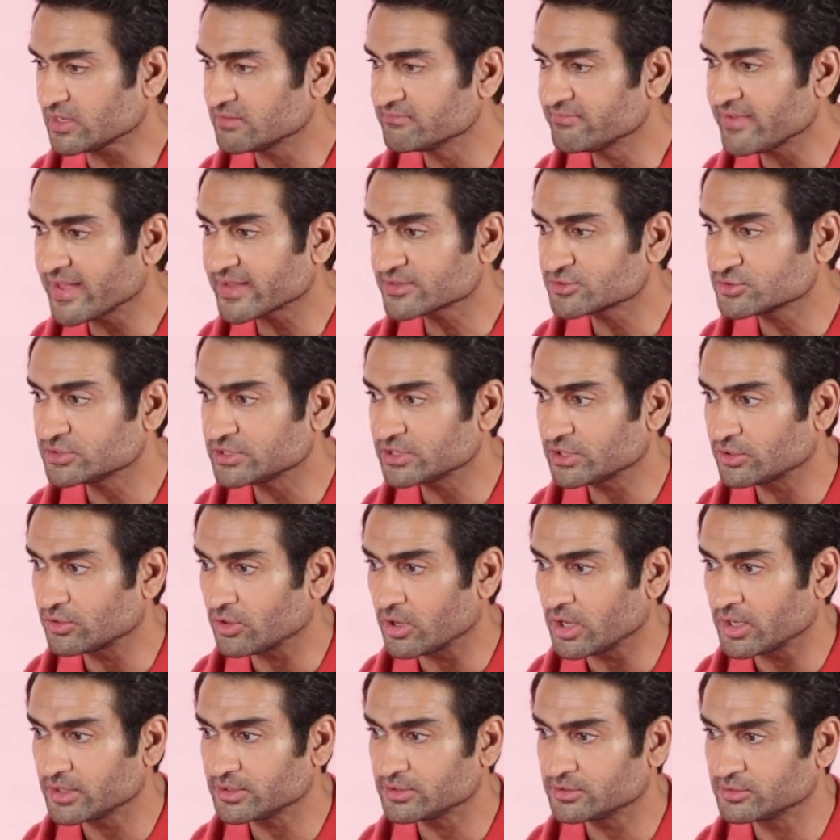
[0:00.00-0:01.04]
I've actually
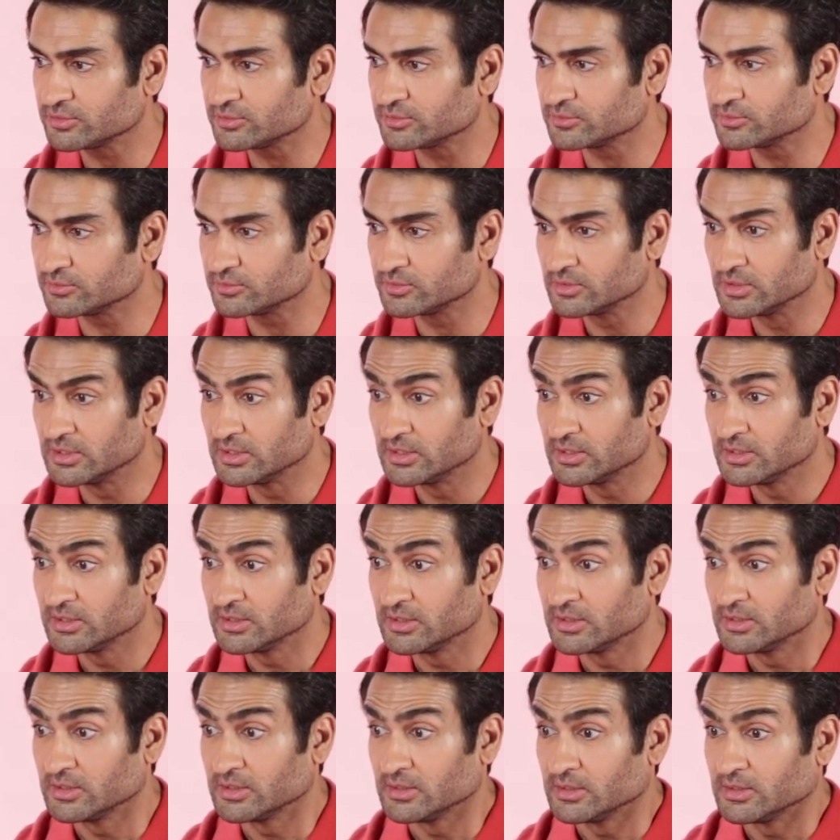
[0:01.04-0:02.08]
gone to
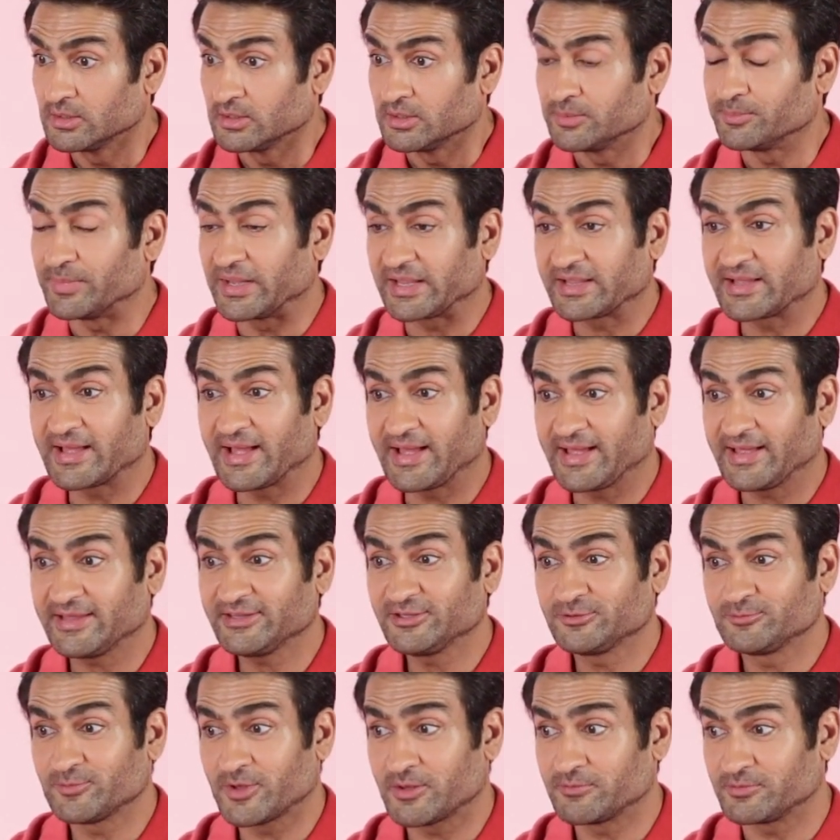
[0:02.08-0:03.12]
my
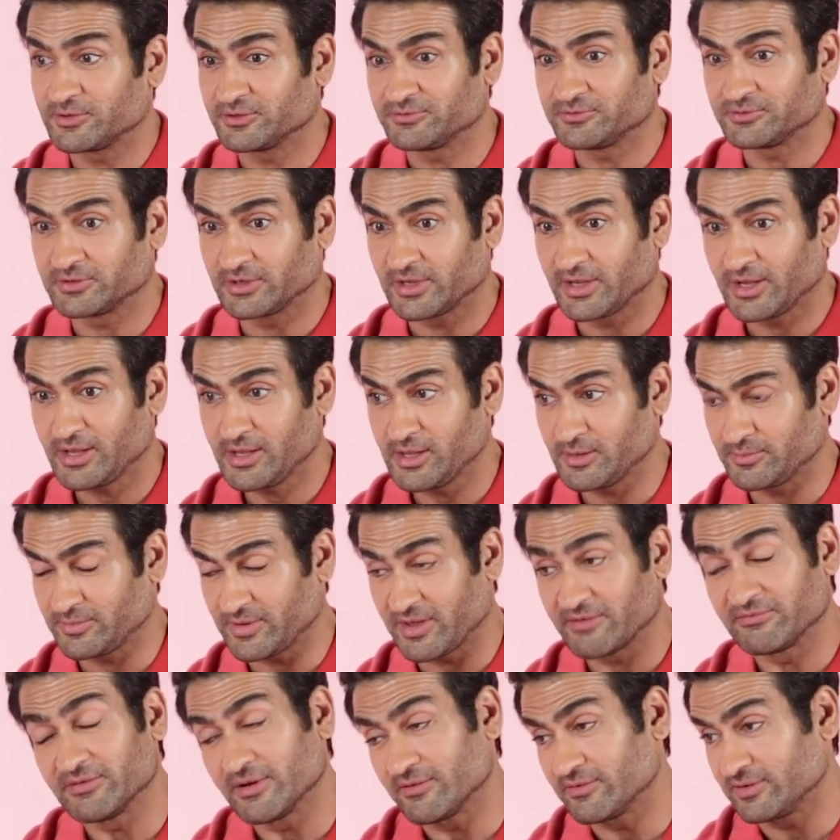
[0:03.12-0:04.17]
cast members for help.
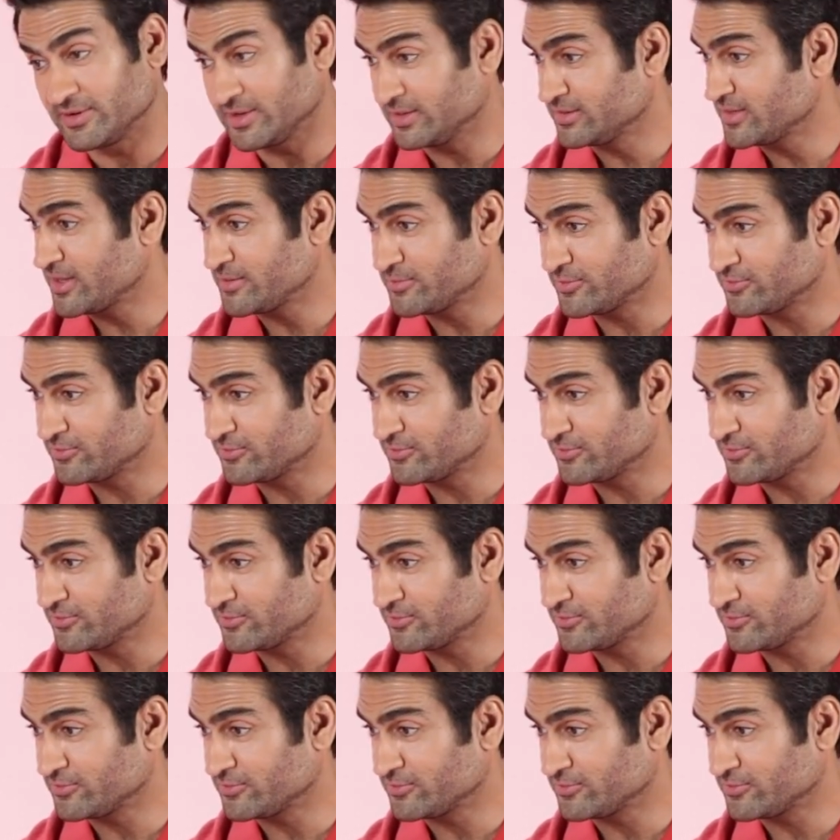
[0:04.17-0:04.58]
I've never done that